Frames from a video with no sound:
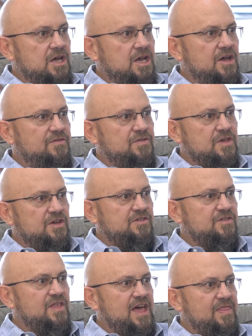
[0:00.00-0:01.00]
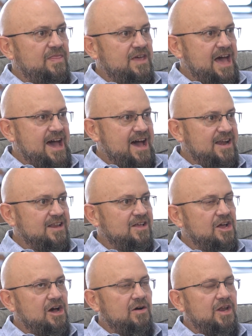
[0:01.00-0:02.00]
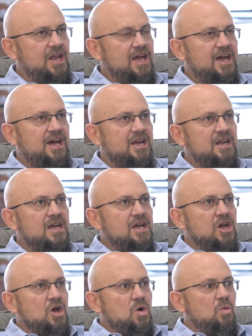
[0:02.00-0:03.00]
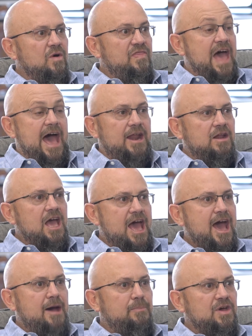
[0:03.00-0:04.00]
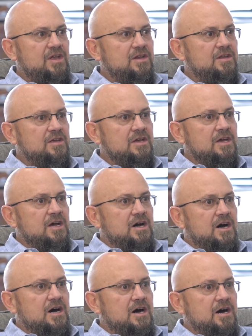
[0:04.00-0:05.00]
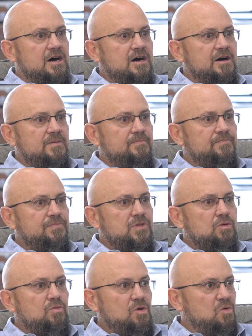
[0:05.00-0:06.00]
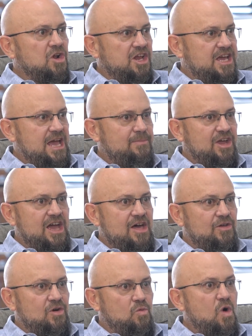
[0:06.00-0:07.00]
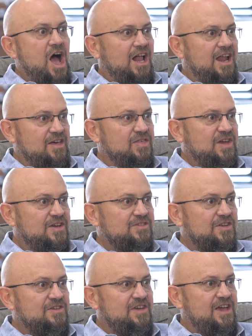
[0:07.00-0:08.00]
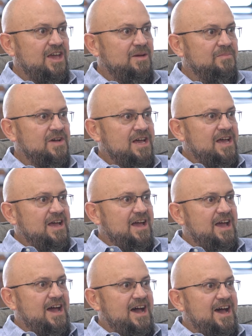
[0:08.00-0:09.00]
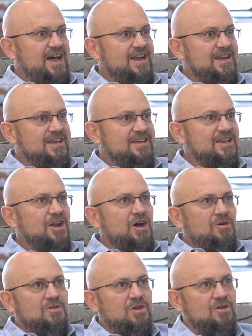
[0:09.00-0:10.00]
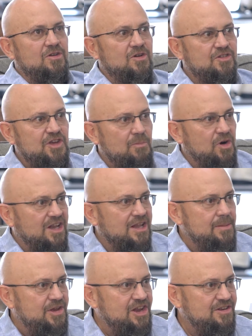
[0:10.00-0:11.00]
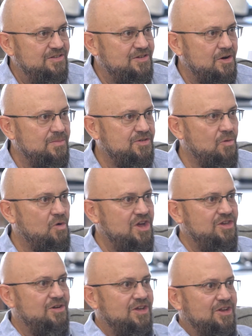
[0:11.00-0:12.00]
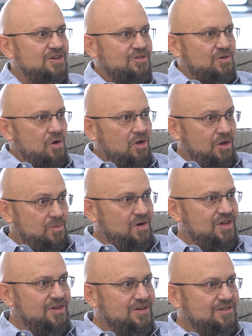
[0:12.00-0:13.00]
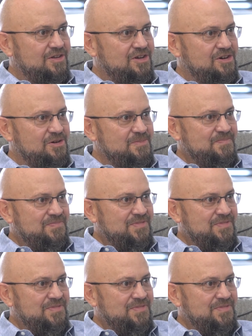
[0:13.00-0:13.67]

if this, then that, you know, and when that happened, we really came together well, I think, as a team. And, you know, you're somewhat limited in terms of what you can control and what you can do